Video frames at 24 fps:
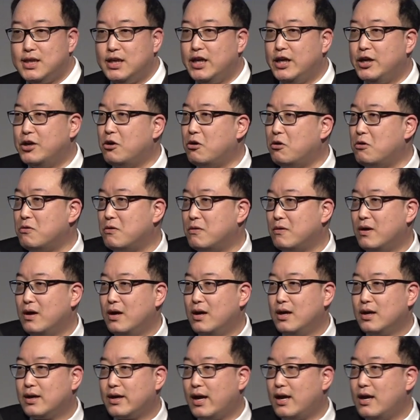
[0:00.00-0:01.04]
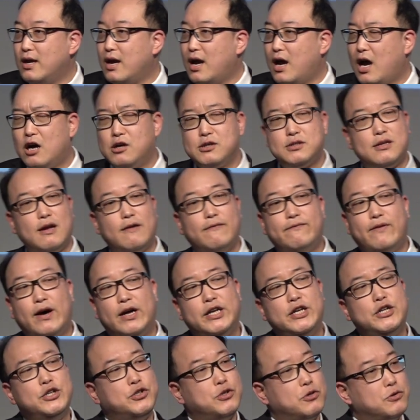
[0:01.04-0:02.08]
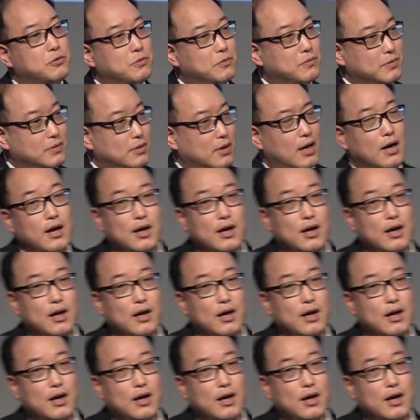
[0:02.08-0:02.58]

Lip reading: the CEO? Okay? How's their financial?